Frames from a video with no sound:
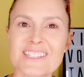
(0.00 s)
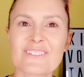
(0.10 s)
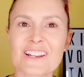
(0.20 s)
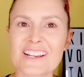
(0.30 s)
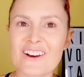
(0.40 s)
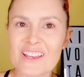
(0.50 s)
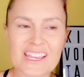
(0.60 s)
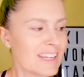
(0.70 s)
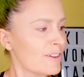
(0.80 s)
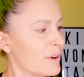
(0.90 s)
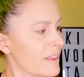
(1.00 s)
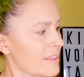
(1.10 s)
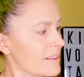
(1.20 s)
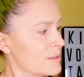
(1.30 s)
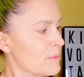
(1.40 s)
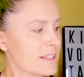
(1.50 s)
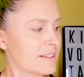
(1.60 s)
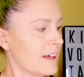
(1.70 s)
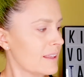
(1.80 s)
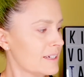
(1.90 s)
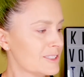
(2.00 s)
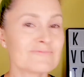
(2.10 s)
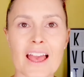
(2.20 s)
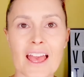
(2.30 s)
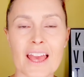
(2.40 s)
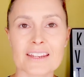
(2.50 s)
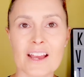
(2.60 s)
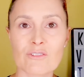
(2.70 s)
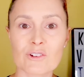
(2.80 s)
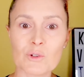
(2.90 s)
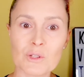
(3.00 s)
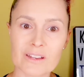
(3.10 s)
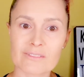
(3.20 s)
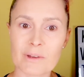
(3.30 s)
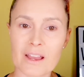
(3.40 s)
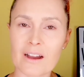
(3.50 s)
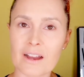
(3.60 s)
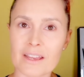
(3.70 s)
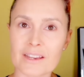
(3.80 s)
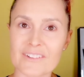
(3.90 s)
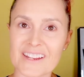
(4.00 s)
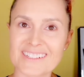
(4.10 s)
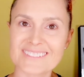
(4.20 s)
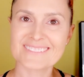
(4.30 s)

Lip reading: So I'm going to go in with this base color and cover it all over my eye area.